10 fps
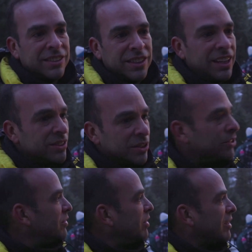Yeah, yeah
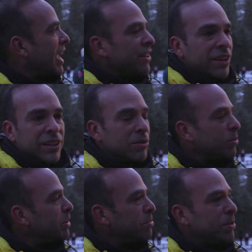just the gathering the,
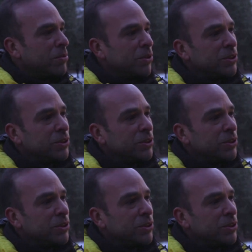with the people,